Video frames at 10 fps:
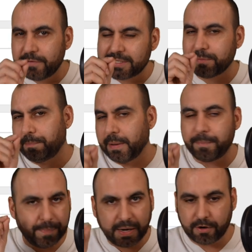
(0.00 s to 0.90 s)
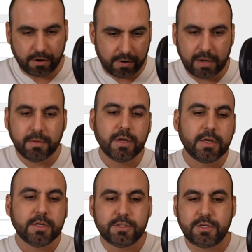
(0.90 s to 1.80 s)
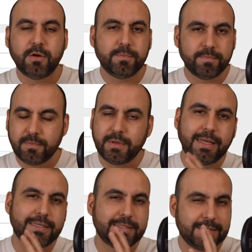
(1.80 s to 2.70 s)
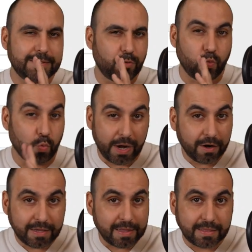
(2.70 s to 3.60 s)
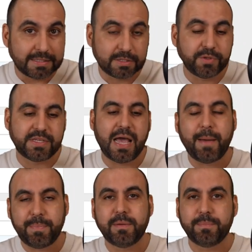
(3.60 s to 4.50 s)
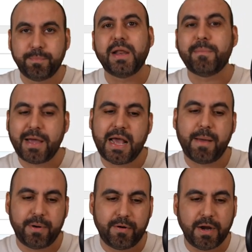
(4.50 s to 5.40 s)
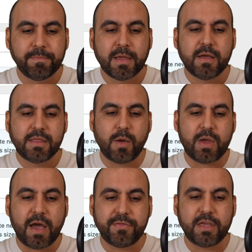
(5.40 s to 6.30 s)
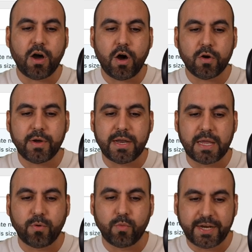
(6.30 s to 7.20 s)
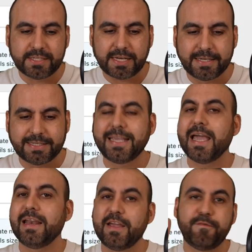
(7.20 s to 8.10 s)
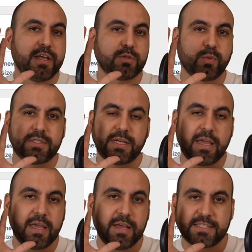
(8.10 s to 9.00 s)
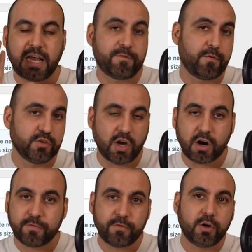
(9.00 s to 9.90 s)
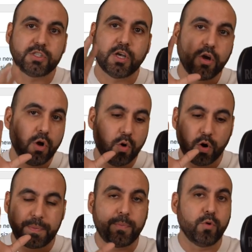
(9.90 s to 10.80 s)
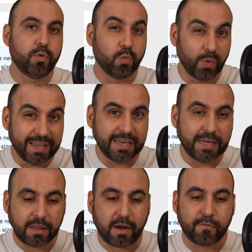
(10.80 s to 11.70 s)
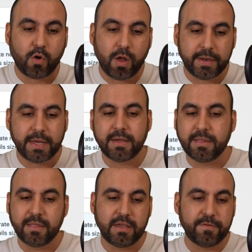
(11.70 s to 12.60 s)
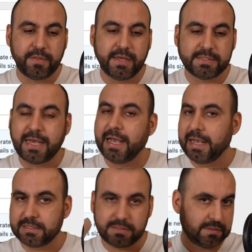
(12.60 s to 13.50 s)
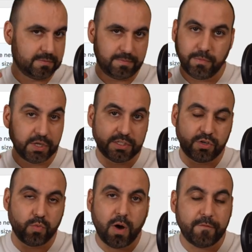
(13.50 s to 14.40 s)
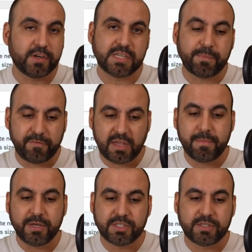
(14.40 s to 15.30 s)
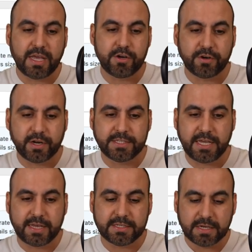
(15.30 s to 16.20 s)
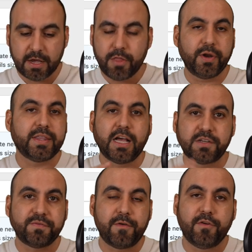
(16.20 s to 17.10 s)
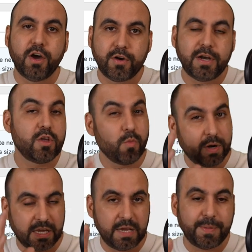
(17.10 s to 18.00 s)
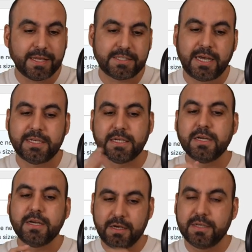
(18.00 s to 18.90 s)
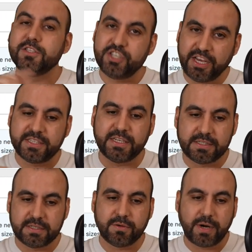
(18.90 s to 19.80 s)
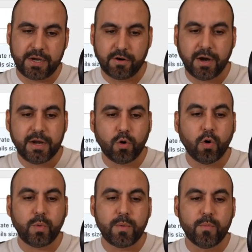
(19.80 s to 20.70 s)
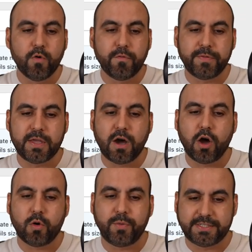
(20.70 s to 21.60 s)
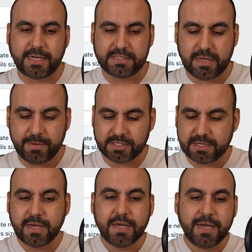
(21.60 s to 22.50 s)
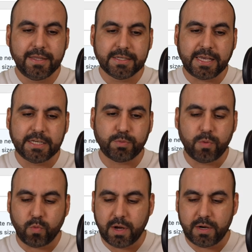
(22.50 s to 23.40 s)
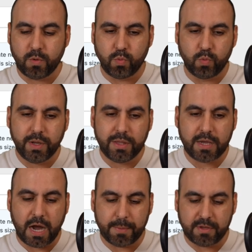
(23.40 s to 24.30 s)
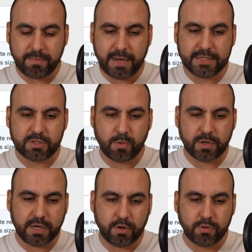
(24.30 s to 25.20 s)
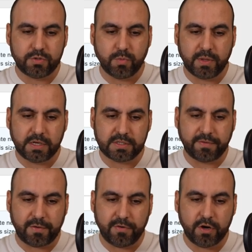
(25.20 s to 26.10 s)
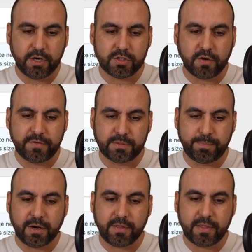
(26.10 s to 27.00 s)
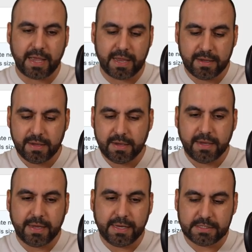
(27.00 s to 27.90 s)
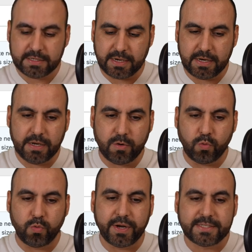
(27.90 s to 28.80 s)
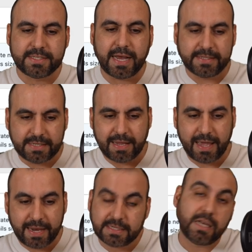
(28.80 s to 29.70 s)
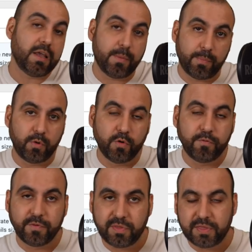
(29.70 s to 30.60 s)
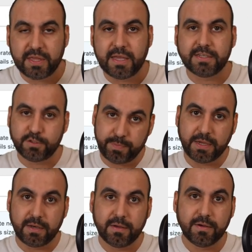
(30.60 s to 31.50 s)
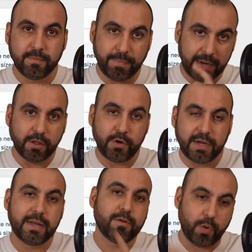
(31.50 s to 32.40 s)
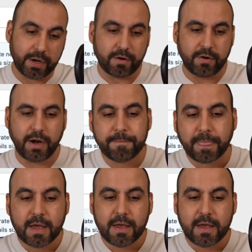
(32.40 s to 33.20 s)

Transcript: it's a bit bigger, right? So it's rarely that this is going to happen, but it might happen, right? Then we have the auto enable resize. Again, if this was a site for photographers or people who really need a lot of quality, leave this as much as you want. For example, the image that you're going to take is 3500 and you want to keep that size, uh, change this right here, right? Or remove the auto resize images. In this case, we want to really optimize. So we're going to go to 1500. So if it's bigger than that, it's going to resize it and it's going to improve the speed by loading it quicker, right?